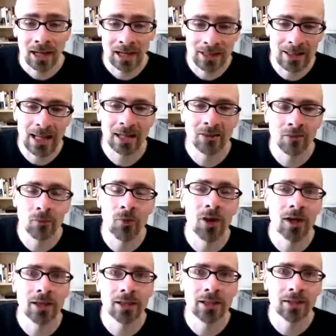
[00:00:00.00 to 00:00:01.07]
And that's
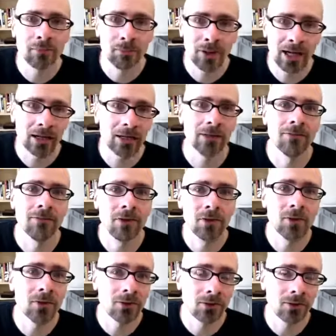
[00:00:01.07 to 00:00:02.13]
why back a
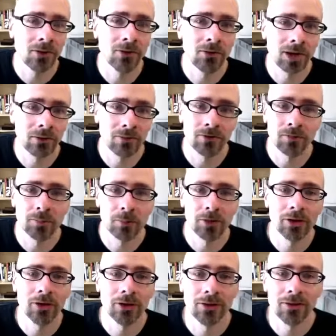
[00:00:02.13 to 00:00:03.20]
few years ago when I was
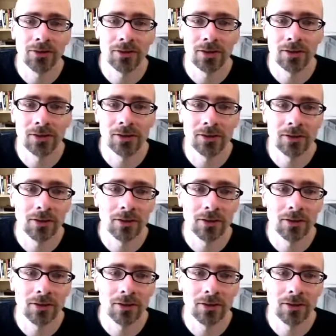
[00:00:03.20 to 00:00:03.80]
reporting on this, I did